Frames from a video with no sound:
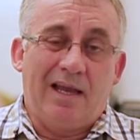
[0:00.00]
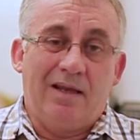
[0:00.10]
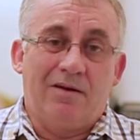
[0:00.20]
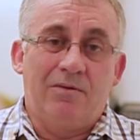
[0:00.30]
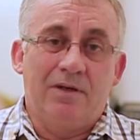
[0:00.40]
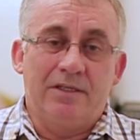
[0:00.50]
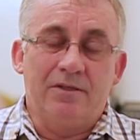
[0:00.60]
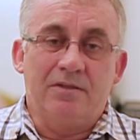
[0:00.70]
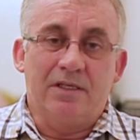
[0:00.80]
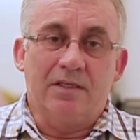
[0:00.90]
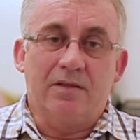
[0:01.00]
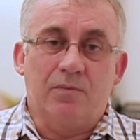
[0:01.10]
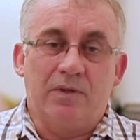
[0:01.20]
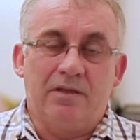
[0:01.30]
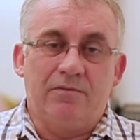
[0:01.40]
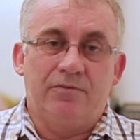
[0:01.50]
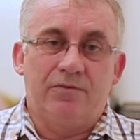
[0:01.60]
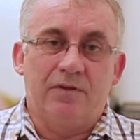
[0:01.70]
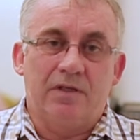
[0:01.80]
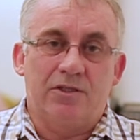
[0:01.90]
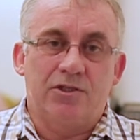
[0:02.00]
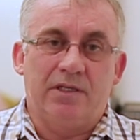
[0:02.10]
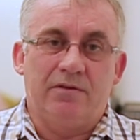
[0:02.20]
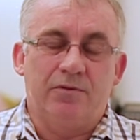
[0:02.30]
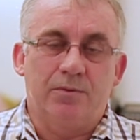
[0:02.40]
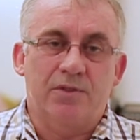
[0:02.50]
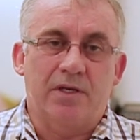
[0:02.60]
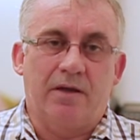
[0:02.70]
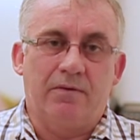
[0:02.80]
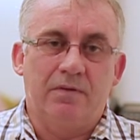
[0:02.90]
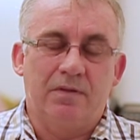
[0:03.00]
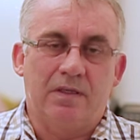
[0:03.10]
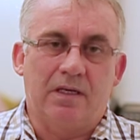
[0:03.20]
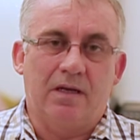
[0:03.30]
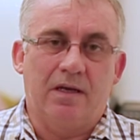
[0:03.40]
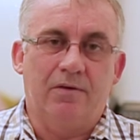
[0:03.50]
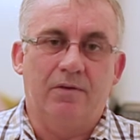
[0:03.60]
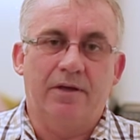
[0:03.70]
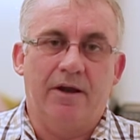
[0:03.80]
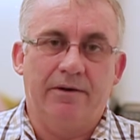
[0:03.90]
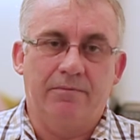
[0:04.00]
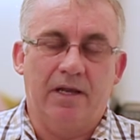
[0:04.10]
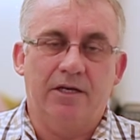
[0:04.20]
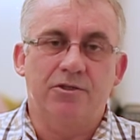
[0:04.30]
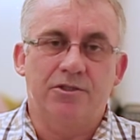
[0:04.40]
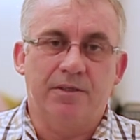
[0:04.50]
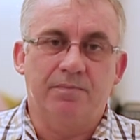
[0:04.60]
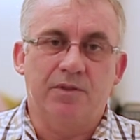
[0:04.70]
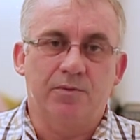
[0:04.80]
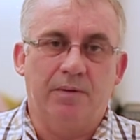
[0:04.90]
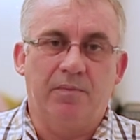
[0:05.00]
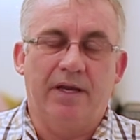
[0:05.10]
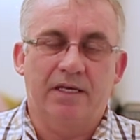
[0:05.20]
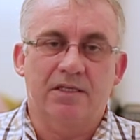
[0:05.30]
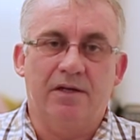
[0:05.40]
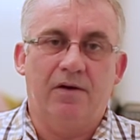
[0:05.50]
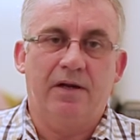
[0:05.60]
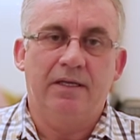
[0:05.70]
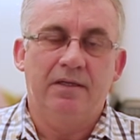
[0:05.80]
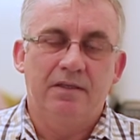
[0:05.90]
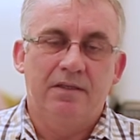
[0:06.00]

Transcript: and I really do think that we've achieved also an ongoing relationship between my ex and I.